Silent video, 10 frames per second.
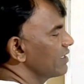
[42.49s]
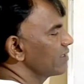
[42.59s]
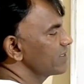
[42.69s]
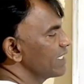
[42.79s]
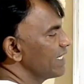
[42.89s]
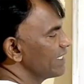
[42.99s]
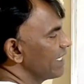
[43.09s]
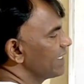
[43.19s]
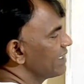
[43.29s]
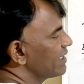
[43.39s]
sine
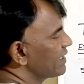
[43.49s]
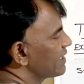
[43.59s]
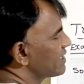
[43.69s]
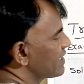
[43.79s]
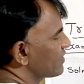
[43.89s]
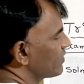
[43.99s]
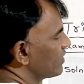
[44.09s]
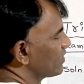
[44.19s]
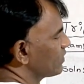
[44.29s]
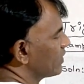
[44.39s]
90 degrees
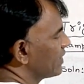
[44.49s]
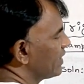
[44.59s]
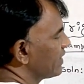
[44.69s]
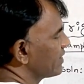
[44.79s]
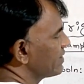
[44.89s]
equal to 1.